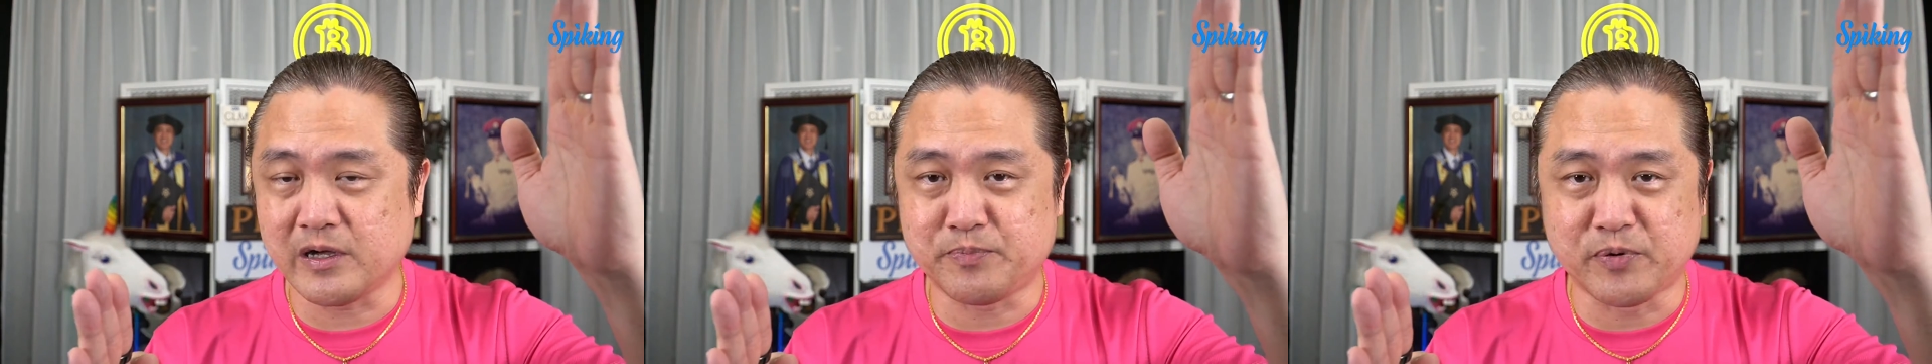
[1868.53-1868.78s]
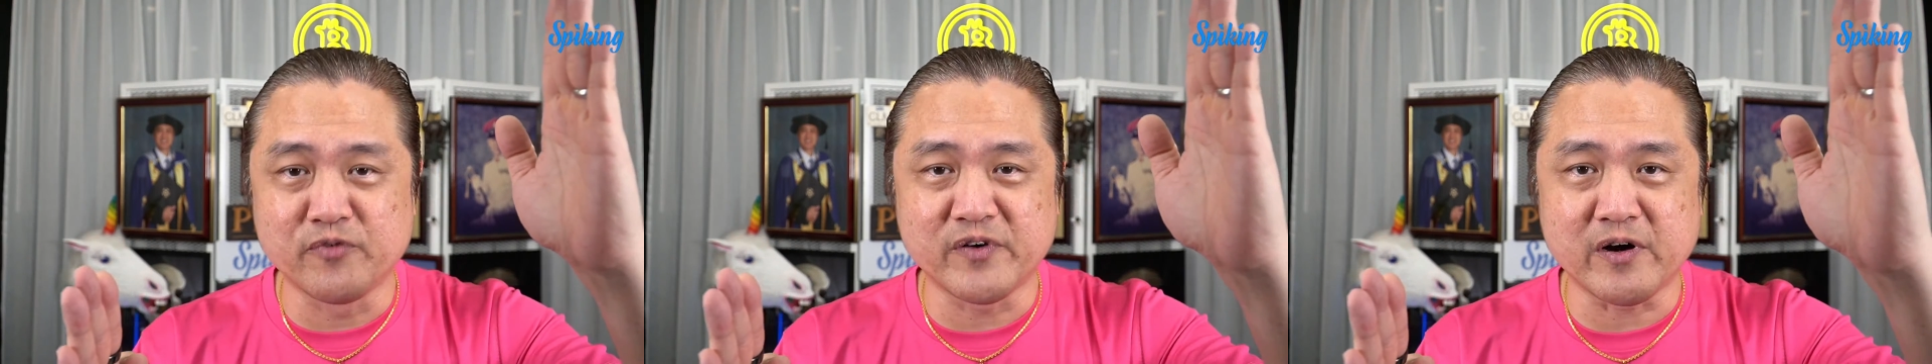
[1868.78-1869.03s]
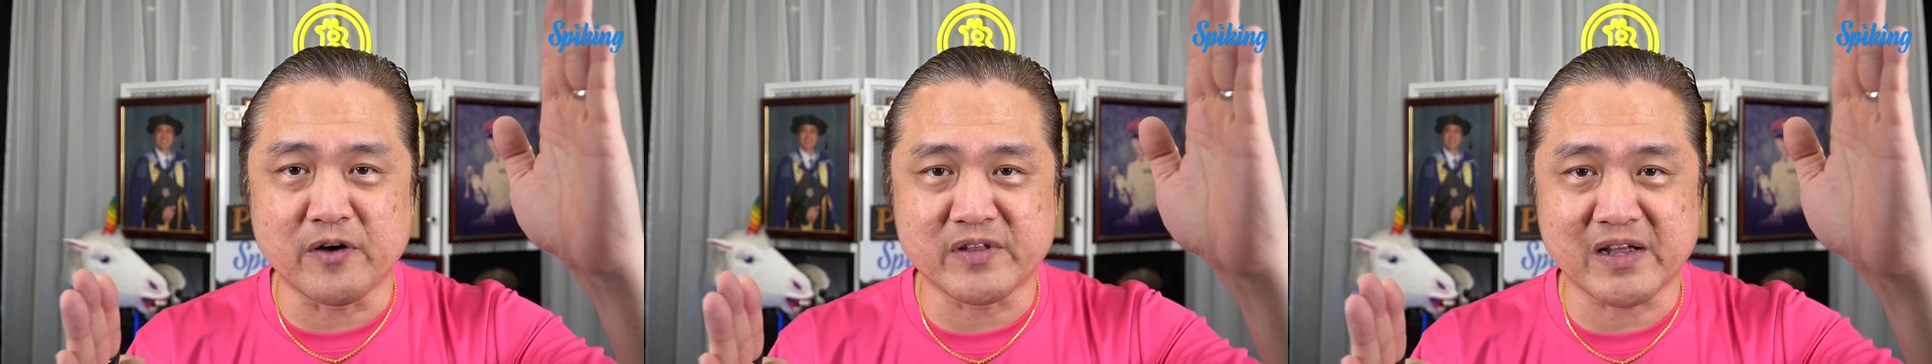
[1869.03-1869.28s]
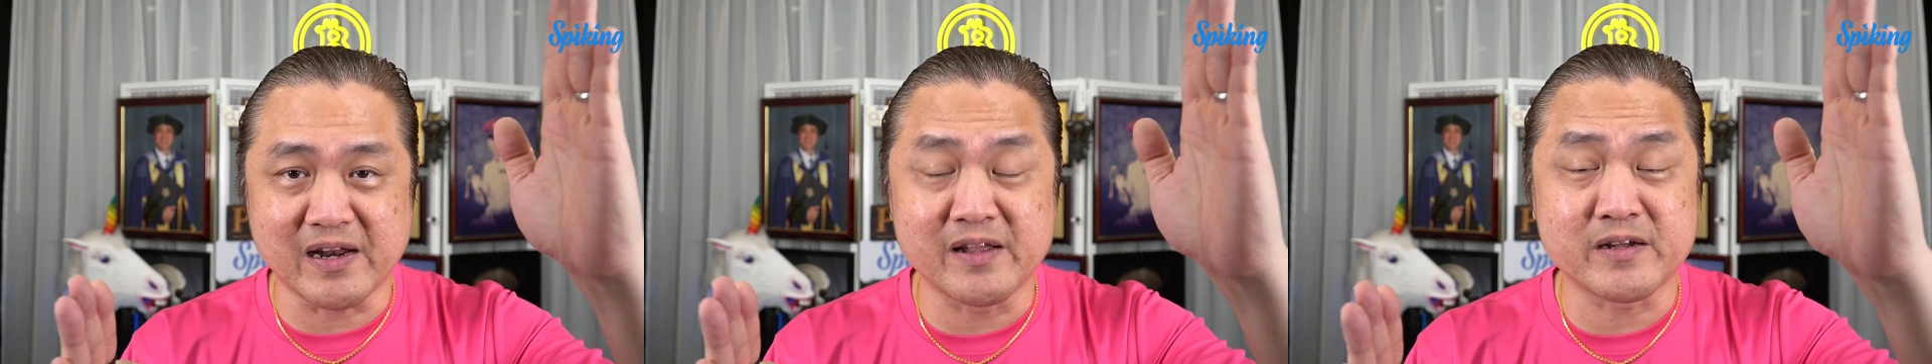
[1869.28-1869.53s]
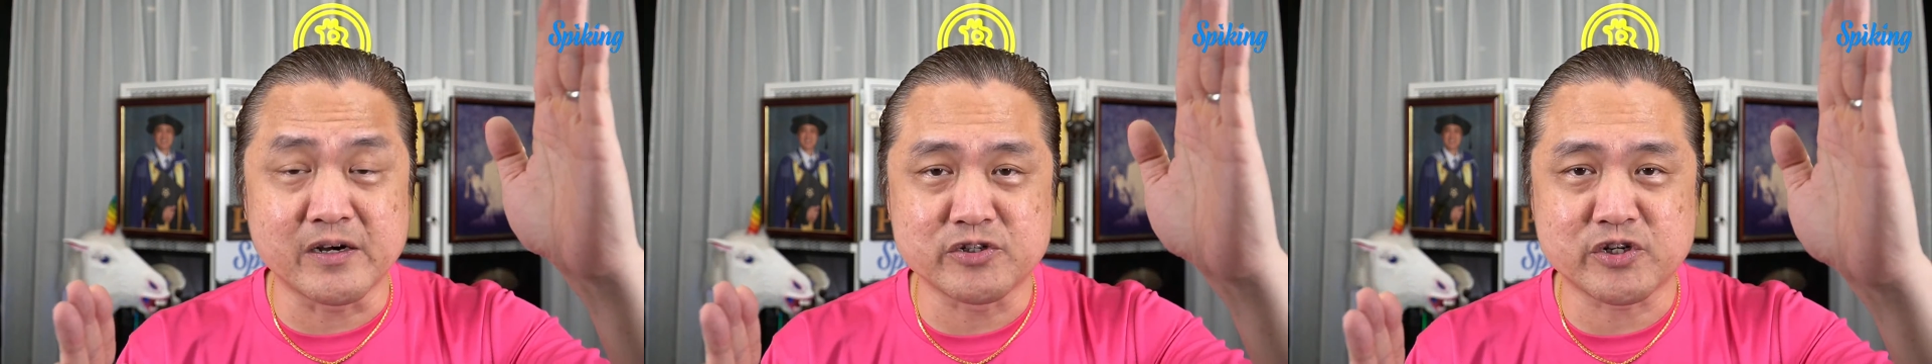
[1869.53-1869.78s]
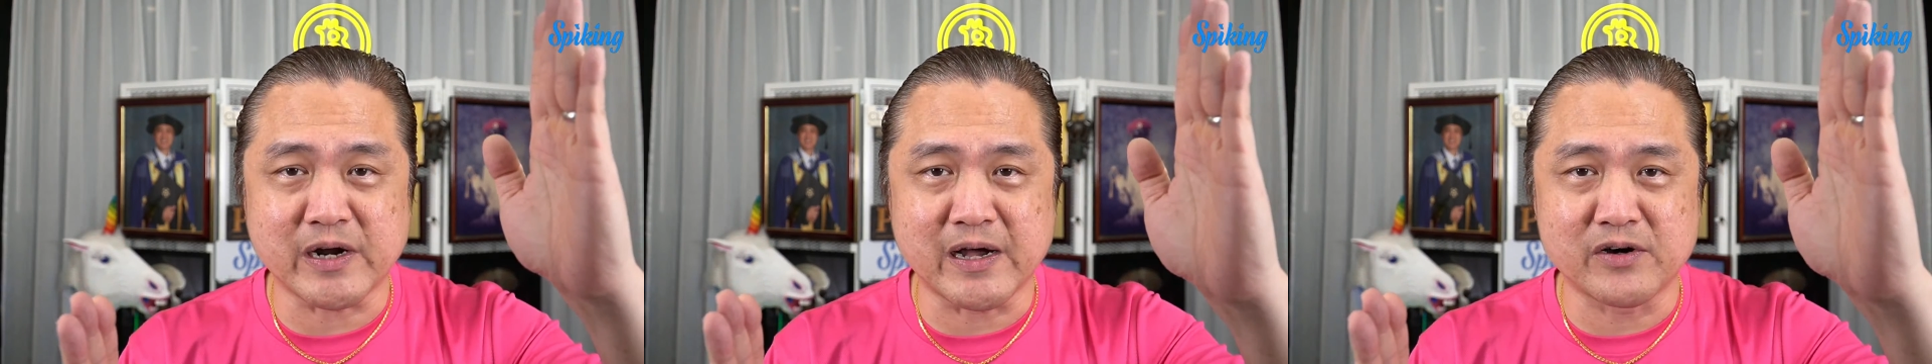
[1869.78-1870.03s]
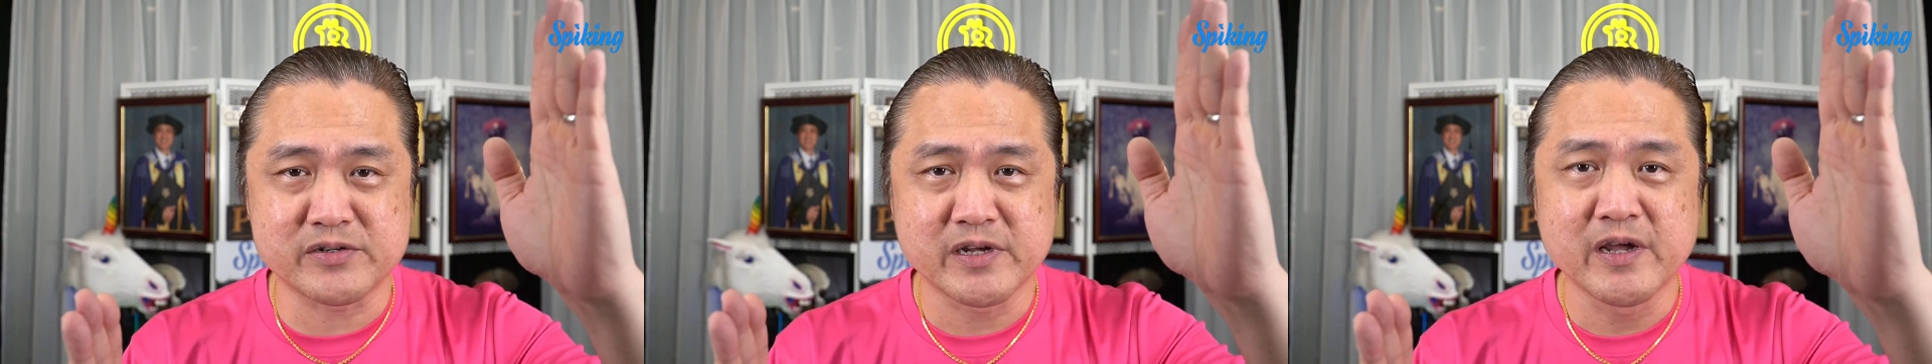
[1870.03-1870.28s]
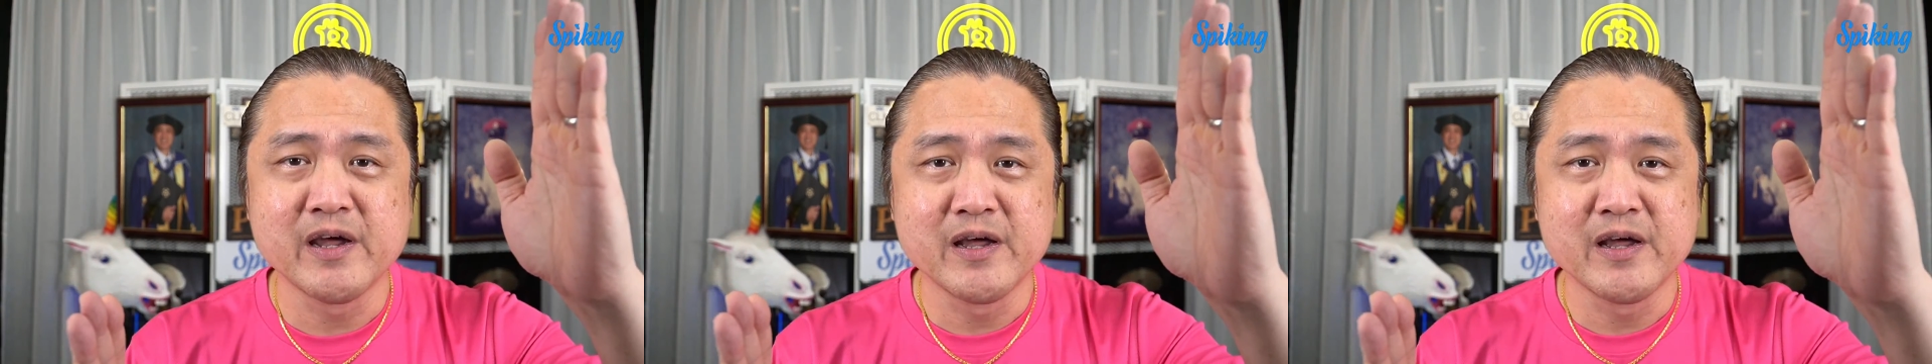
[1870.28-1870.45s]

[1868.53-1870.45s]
approval of the clinical trials,